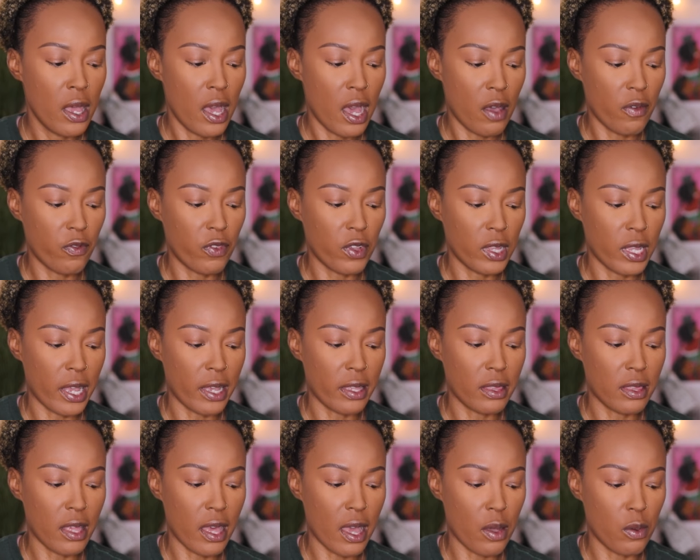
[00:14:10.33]
I feel
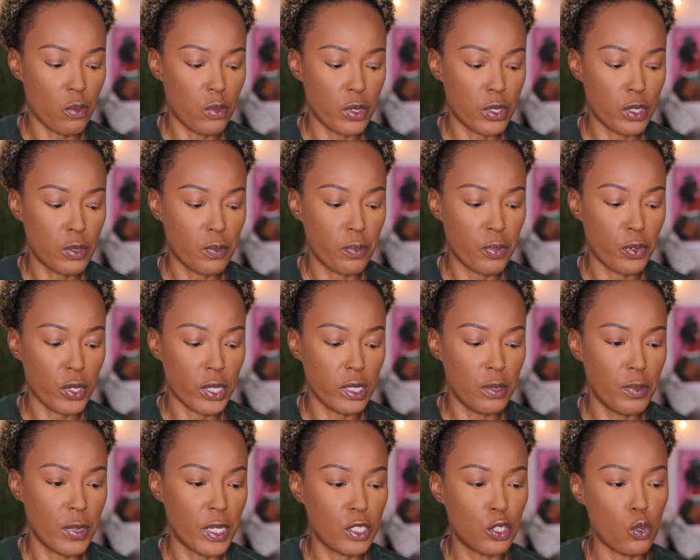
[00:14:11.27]
like that was pretty
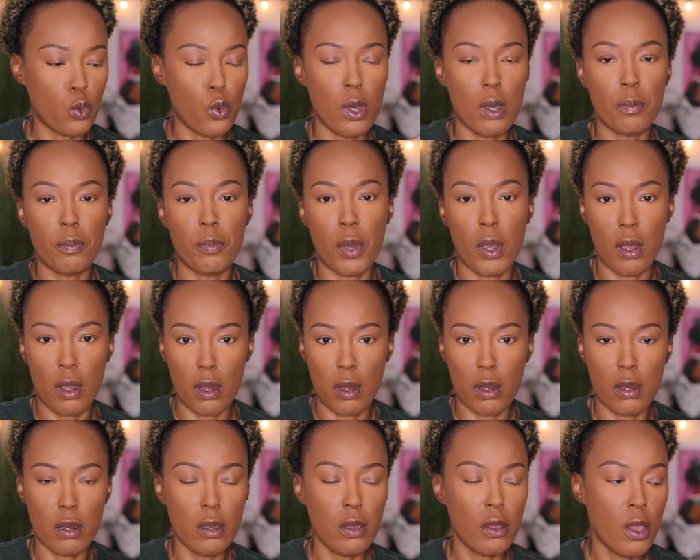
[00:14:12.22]
much on
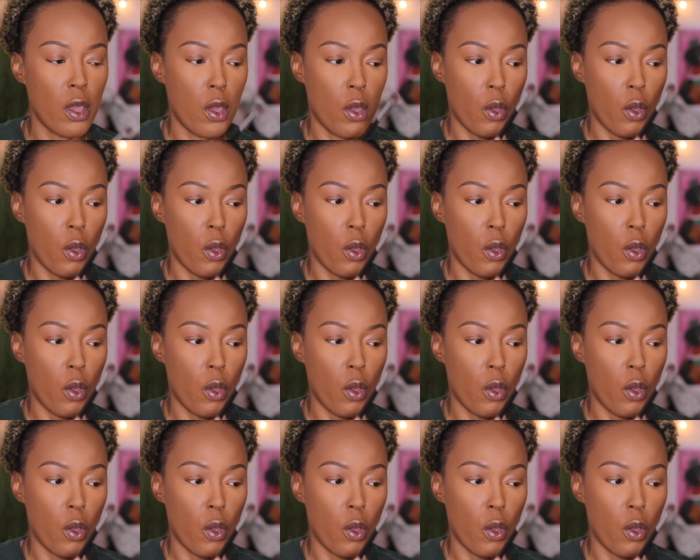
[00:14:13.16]
par